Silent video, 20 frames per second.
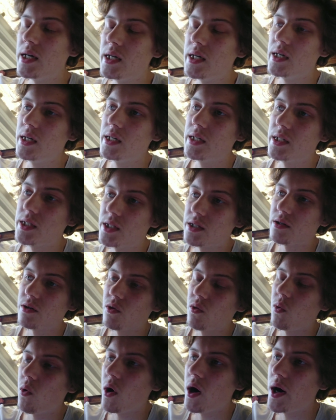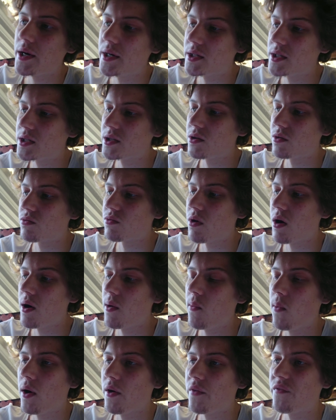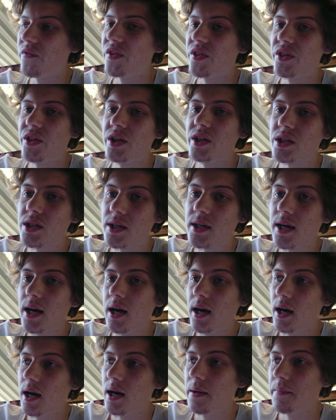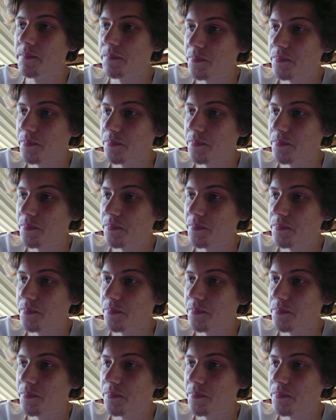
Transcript: it isn't quite the right one for this car.